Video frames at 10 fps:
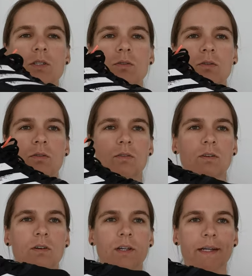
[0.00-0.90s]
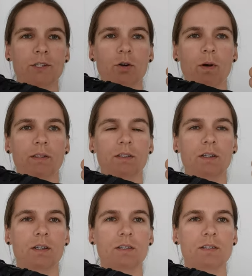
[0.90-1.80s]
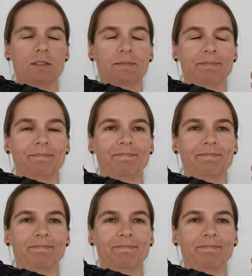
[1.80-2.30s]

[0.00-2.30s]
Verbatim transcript: So great job Adidas.